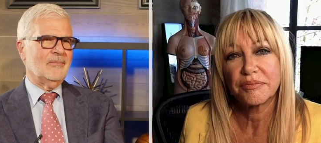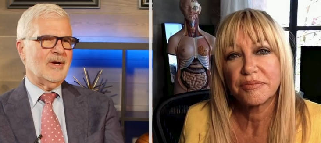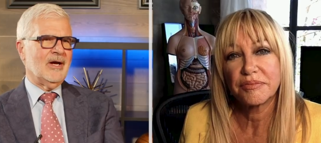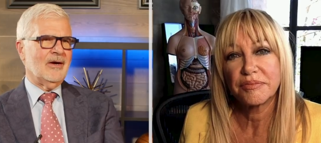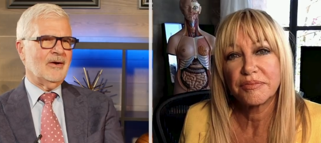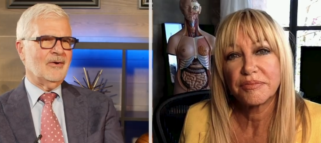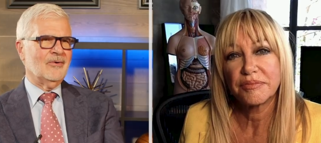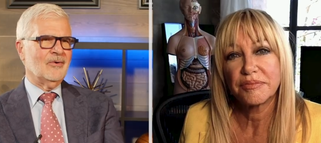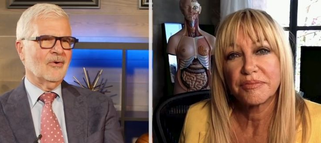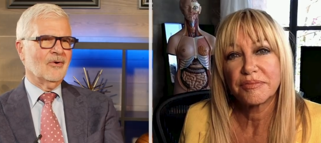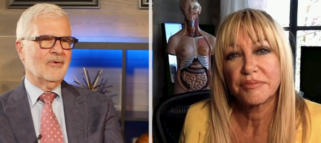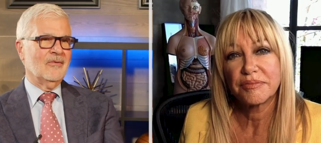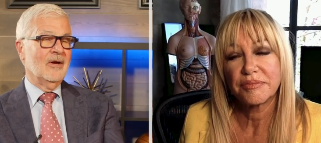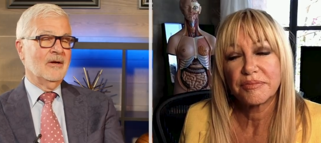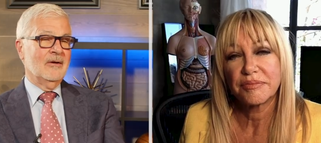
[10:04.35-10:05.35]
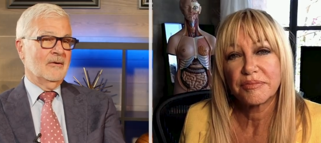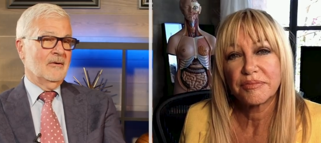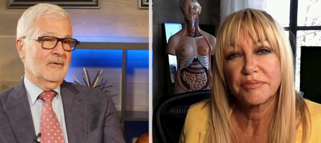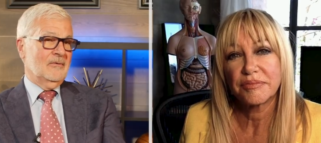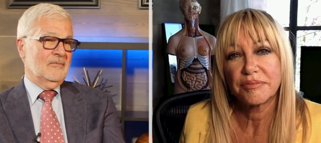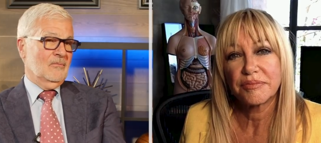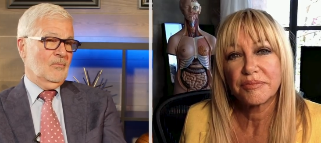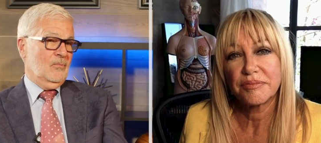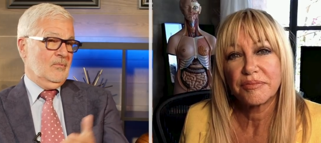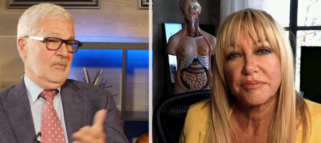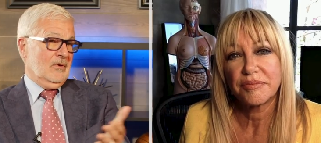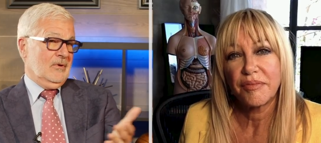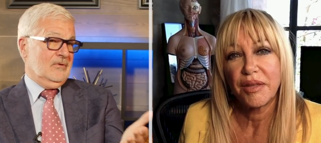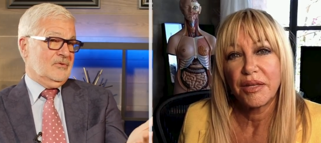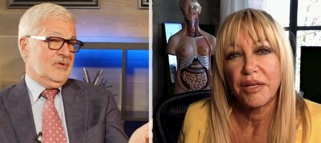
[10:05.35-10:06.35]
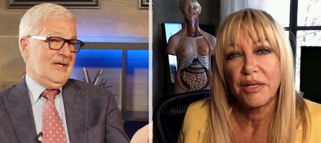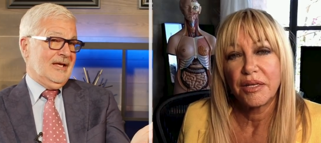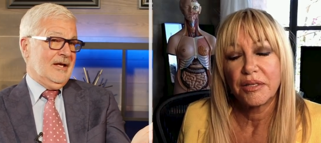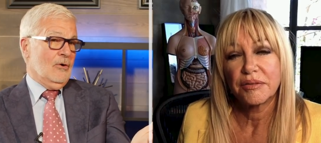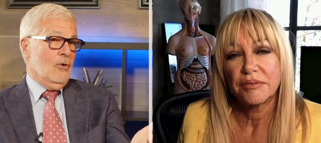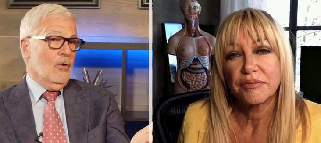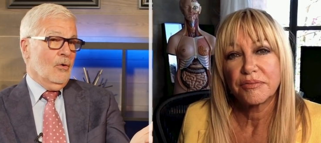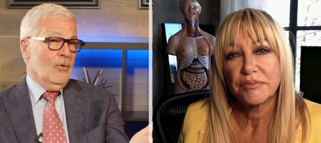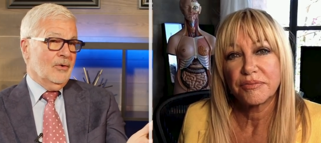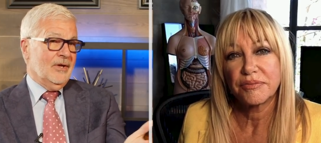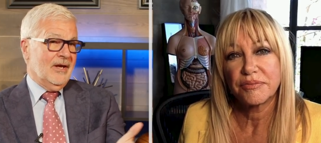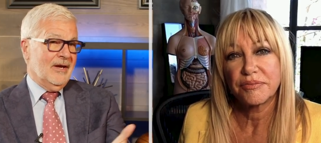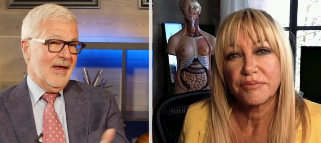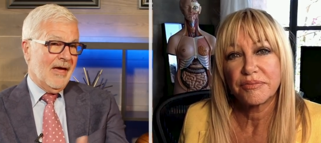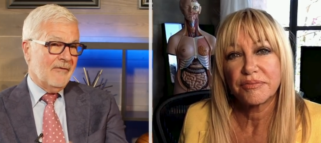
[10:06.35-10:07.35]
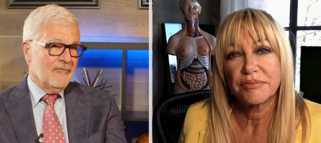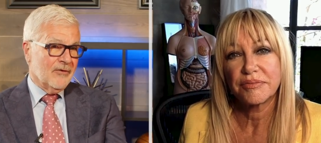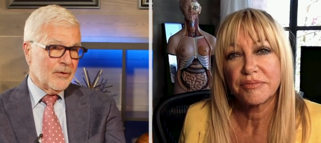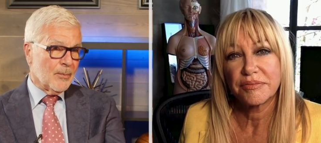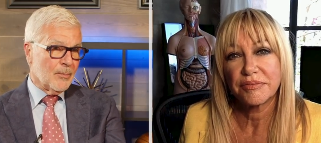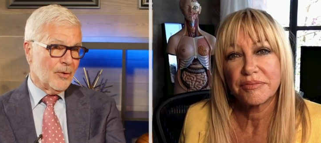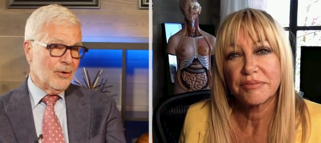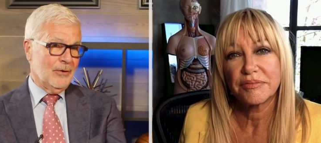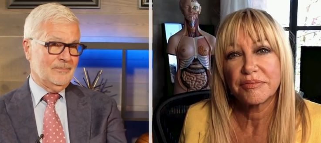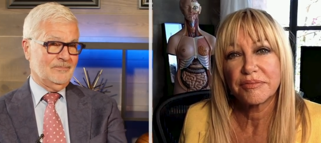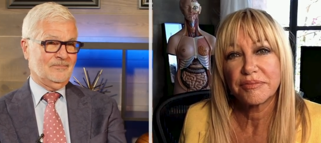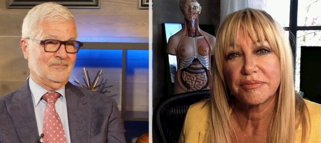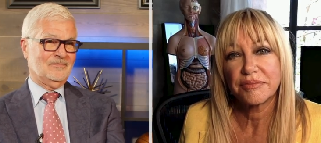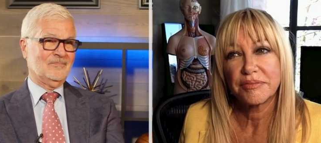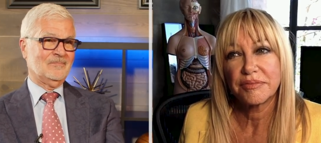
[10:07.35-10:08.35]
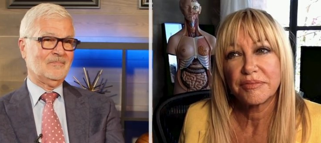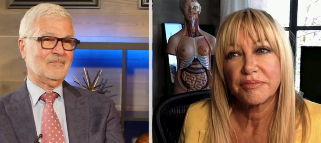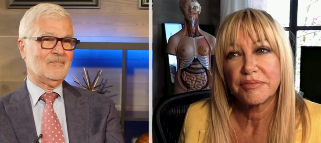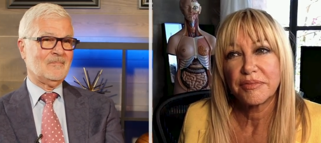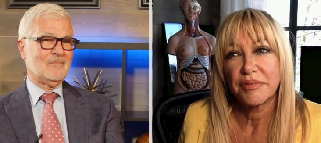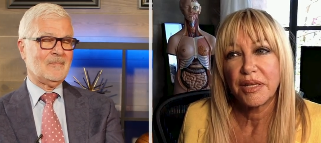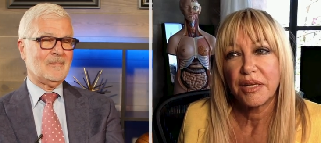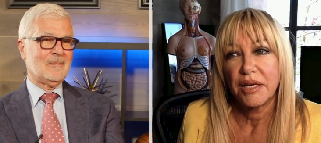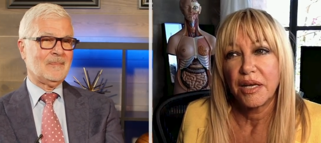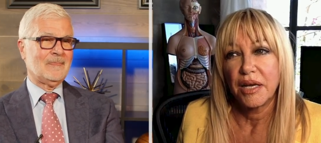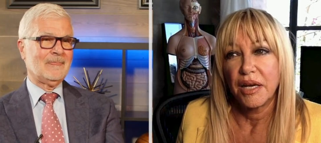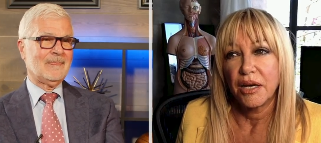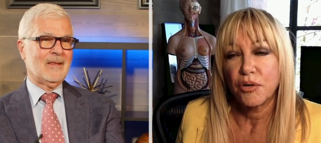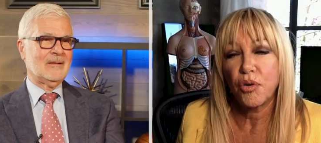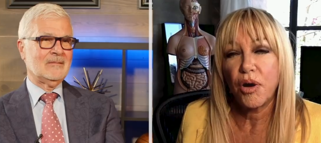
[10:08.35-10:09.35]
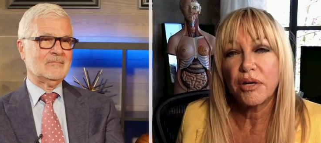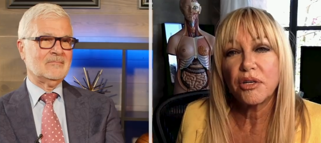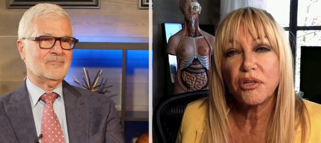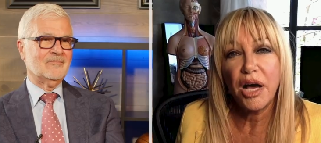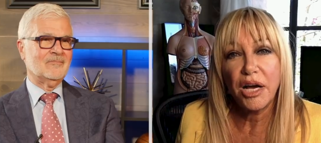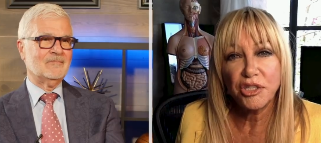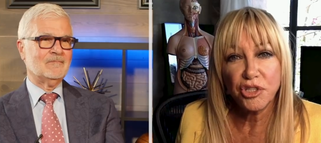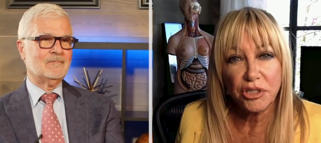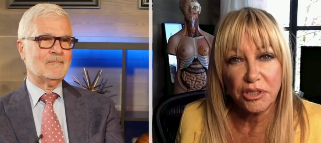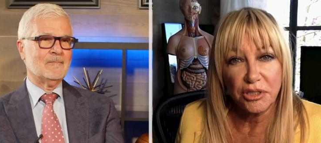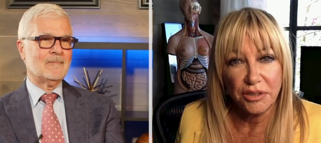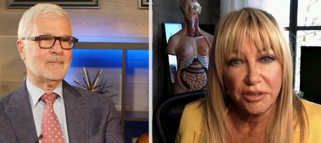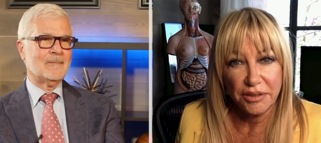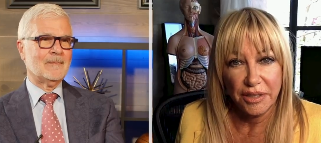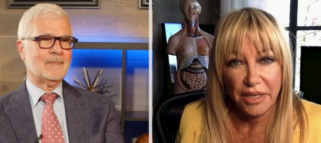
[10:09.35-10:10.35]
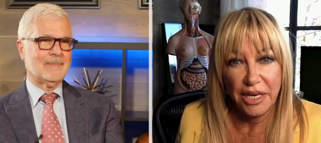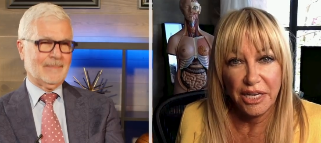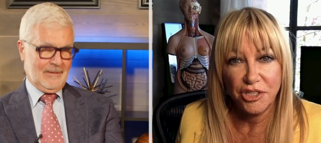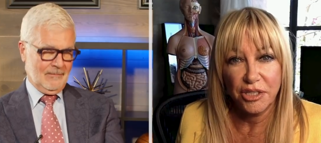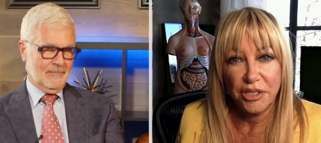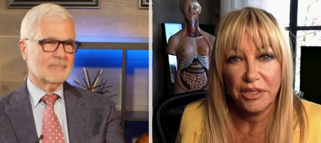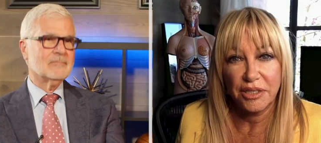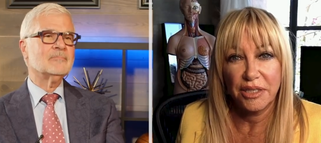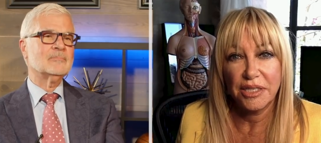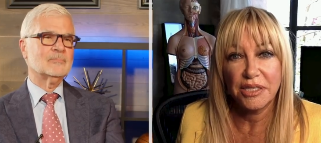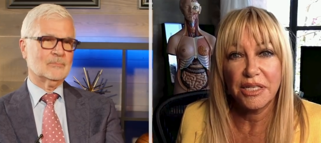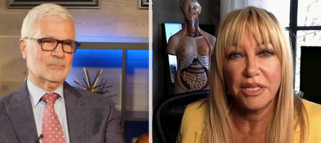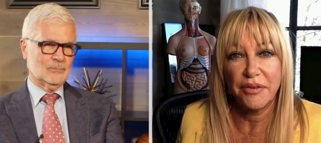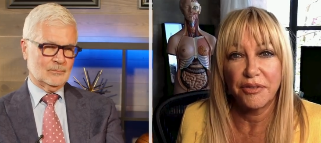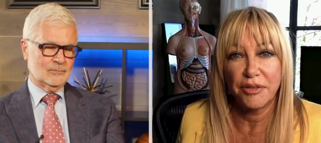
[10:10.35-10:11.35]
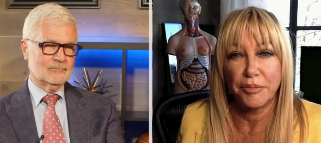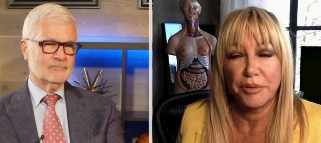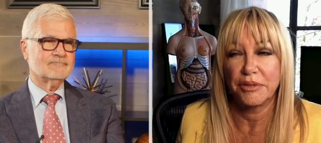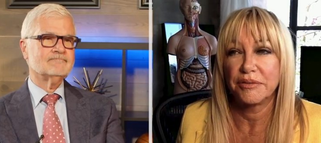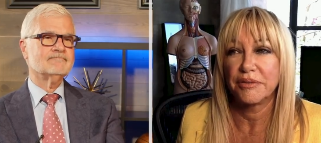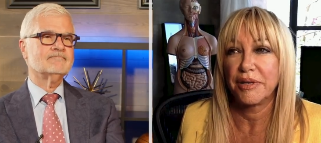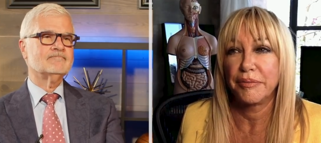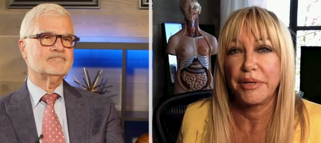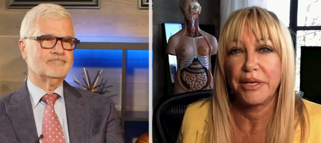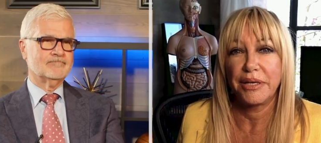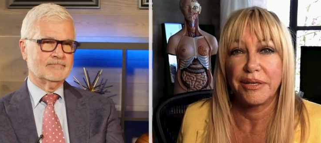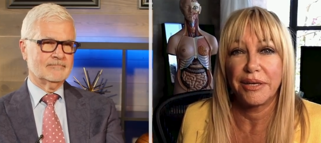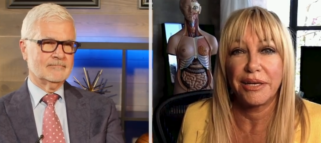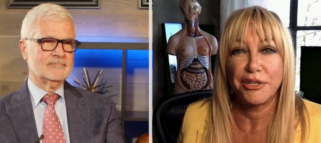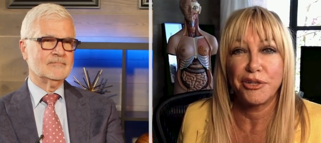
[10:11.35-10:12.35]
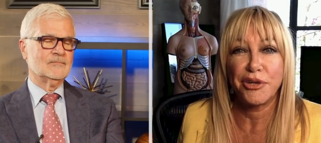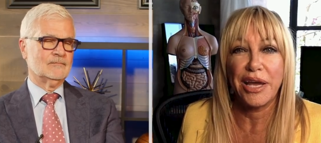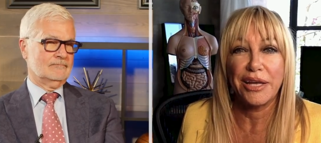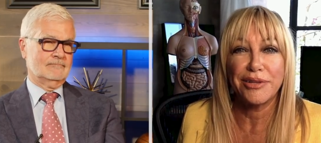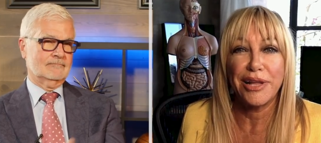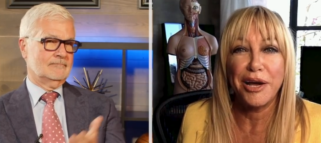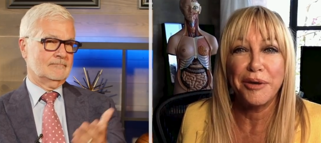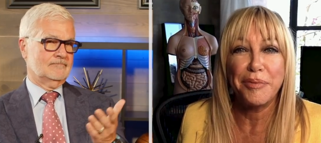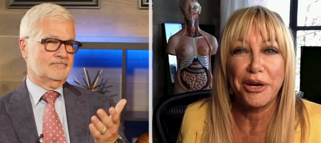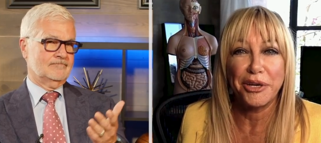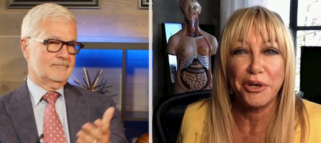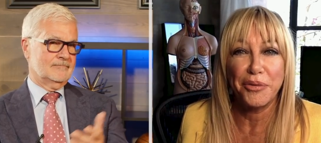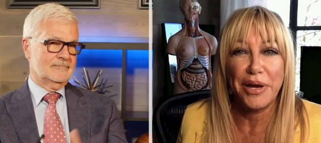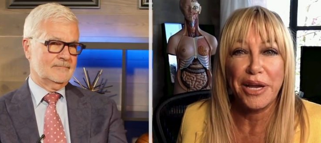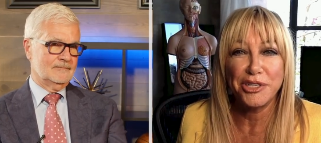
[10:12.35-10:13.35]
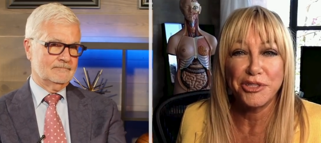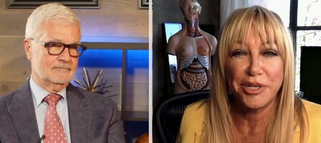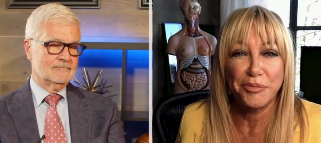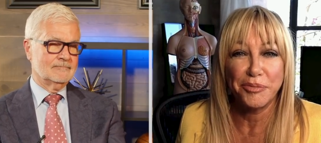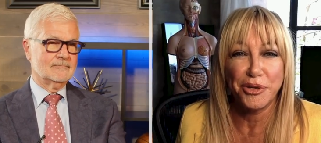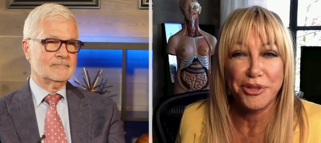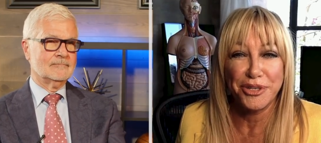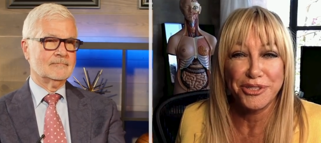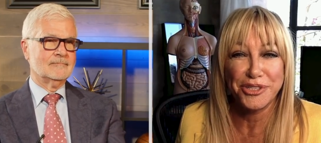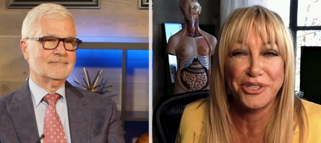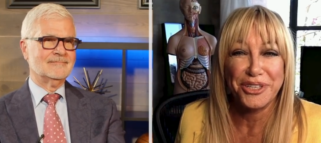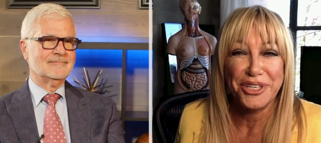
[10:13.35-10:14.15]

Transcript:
Speaker 1: about, or is getting old inevitable?
Speaker 2: Chronological aging is inevitable. I mean, and you can't lie about your age anymore. There's